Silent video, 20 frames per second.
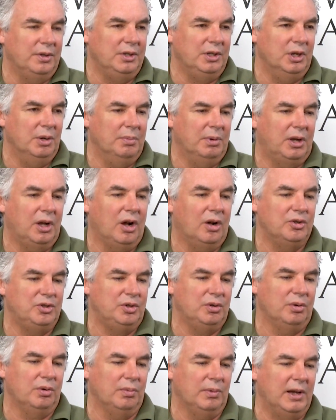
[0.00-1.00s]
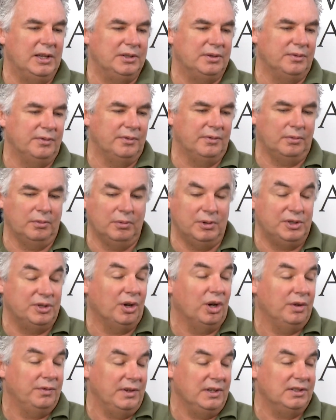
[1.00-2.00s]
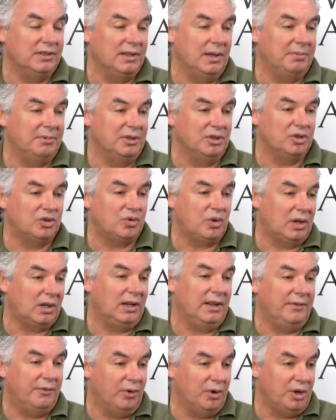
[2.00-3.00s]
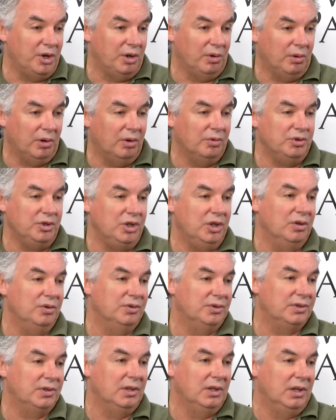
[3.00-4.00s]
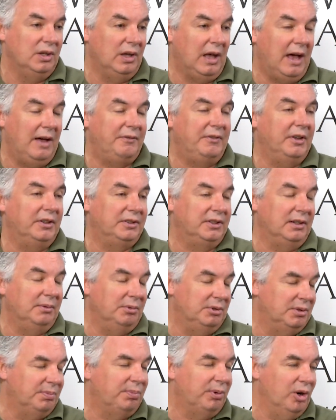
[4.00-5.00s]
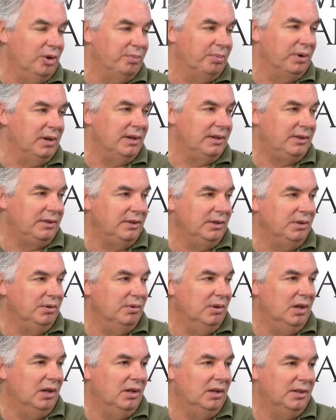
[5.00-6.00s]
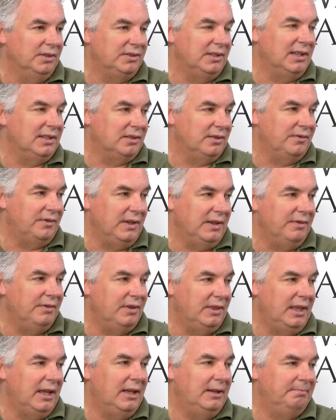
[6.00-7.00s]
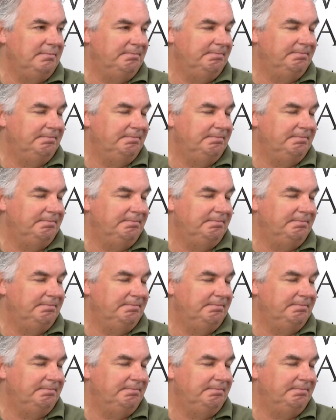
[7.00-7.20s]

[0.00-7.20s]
you know, because you're reserving something strictly for your own use, I felt it was appropriate to assess a fee for that.